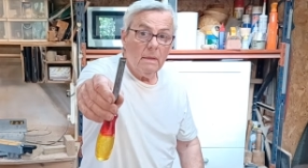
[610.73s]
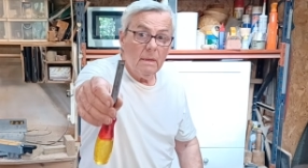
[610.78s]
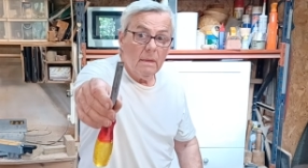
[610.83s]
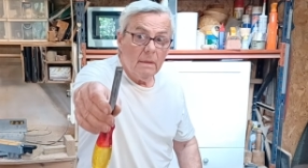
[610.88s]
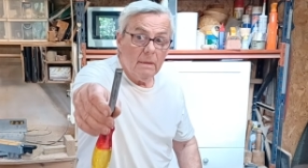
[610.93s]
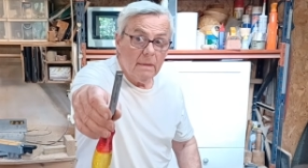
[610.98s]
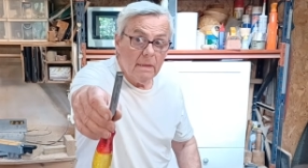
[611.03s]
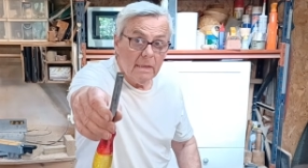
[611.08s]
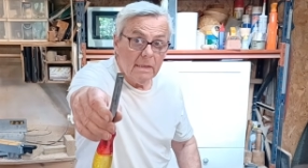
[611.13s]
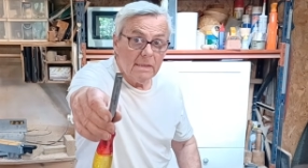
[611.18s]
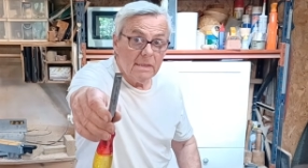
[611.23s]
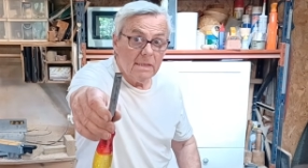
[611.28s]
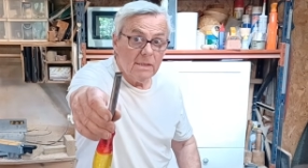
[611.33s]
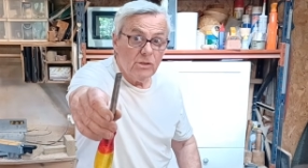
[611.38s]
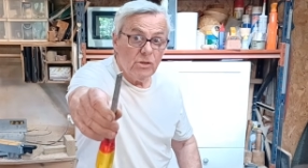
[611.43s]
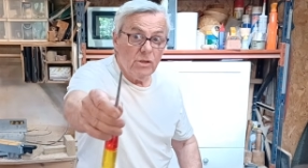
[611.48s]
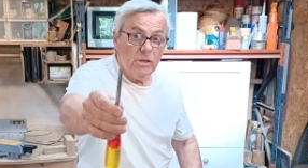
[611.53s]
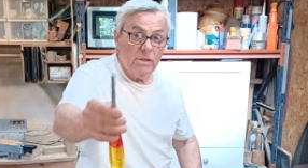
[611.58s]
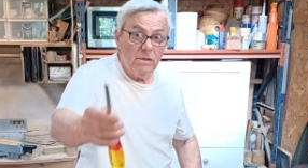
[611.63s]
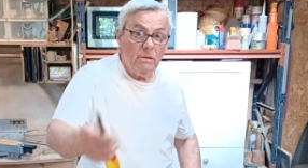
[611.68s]
And there's the
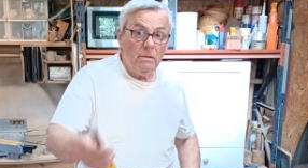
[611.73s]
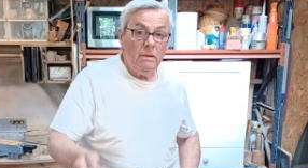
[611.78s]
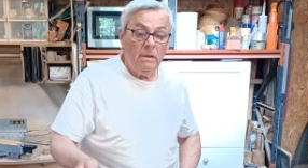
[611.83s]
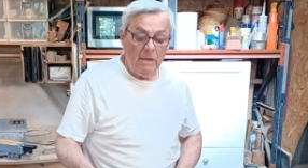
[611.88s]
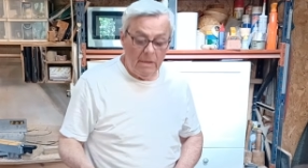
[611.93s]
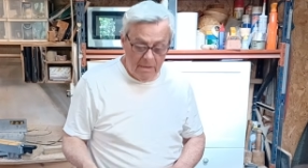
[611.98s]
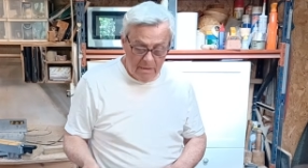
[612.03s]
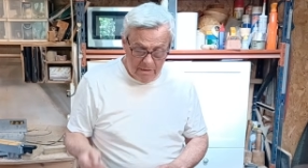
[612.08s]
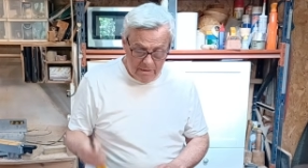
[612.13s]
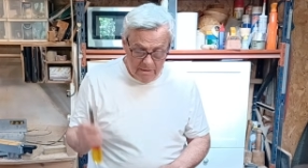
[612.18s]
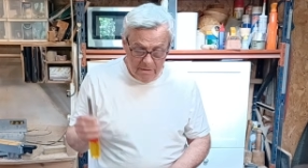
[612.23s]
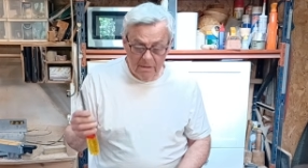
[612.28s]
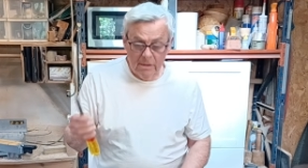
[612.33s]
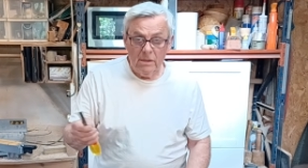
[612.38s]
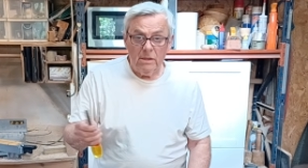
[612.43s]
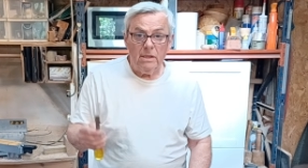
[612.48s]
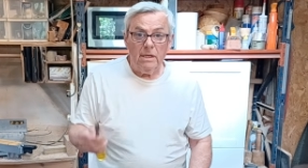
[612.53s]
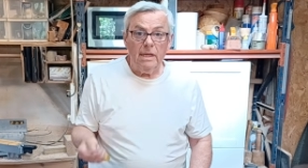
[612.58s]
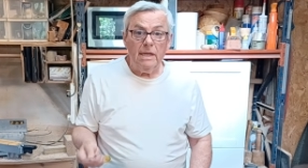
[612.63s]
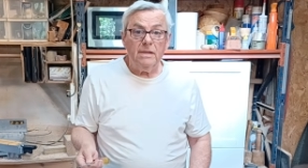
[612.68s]
chisel.
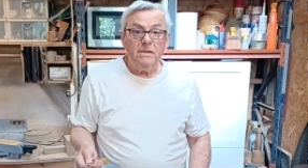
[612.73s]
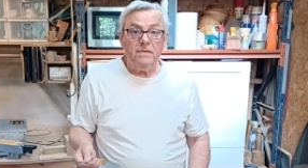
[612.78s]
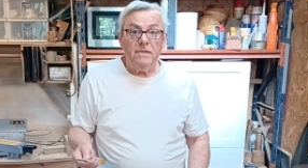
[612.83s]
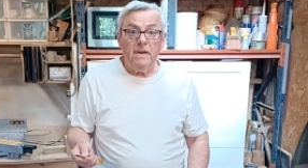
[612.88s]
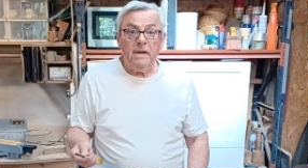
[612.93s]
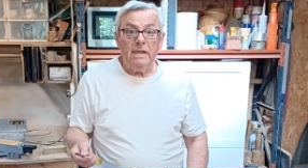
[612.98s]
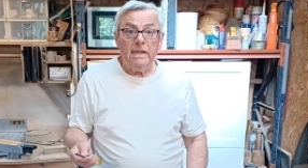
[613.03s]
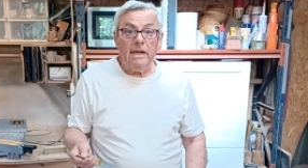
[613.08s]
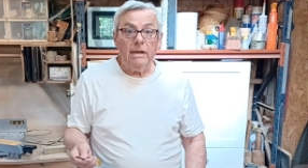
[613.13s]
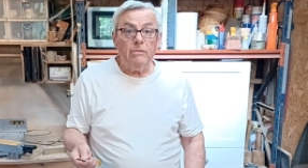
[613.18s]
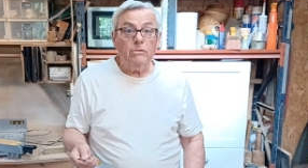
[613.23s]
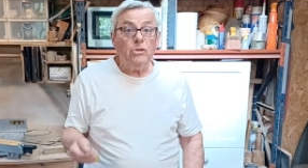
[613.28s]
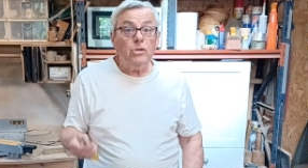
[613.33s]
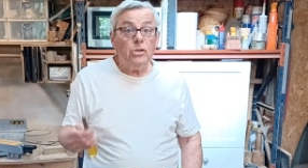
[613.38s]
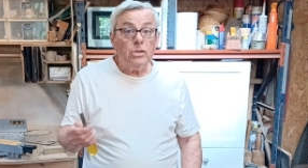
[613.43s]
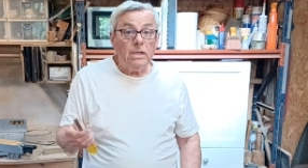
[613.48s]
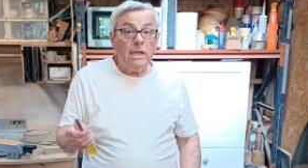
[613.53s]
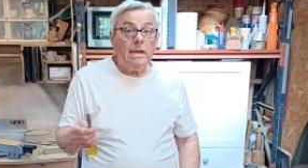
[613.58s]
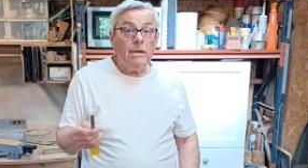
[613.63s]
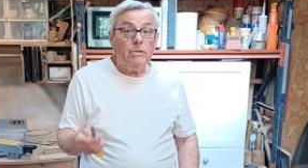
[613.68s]
So let's find out
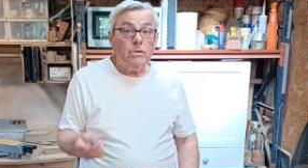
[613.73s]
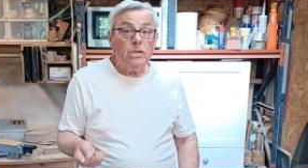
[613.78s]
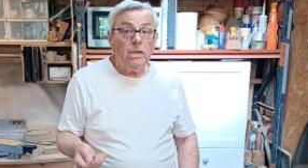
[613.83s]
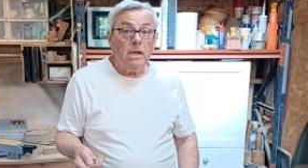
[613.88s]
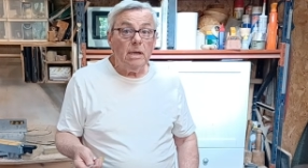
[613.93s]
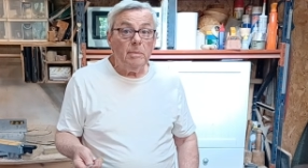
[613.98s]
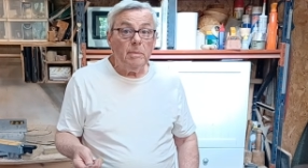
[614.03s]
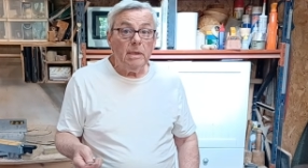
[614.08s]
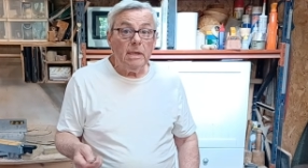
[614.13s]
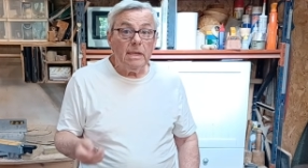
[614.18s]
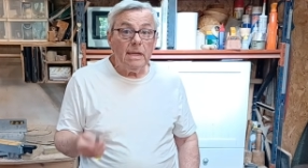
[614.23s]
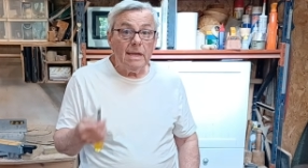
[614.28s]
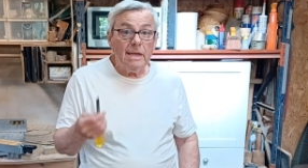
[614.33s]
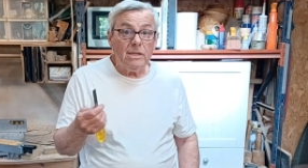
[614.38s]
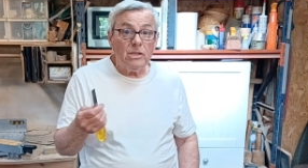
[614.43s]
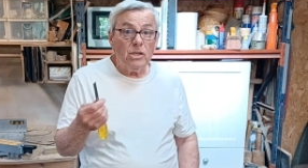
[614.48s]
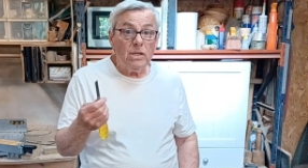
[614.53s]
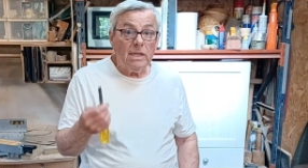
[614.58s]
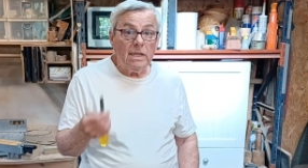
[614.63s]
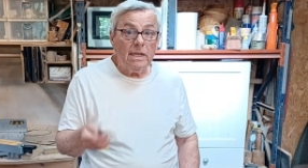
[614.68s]
just how sharp that
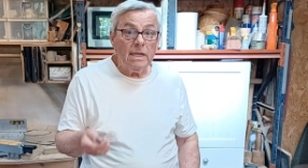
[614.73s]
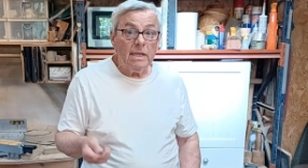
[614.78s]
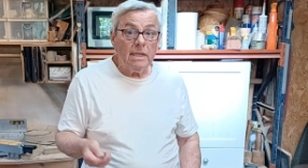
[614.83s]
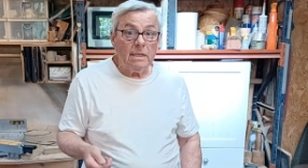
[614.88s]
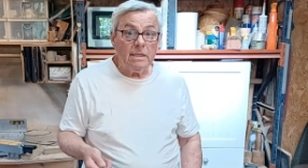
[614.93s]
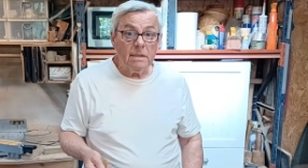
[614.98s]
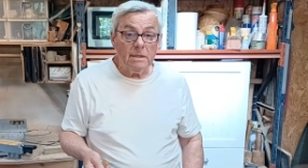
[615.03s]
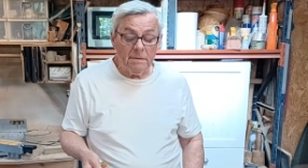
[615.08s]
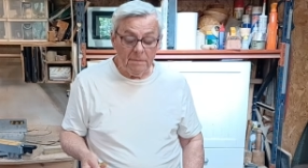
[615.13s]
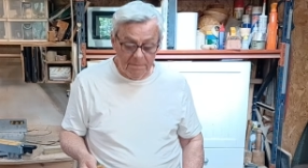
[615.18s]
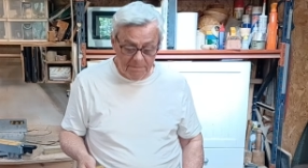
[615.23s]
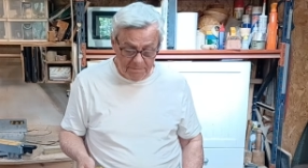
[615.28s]
actually is.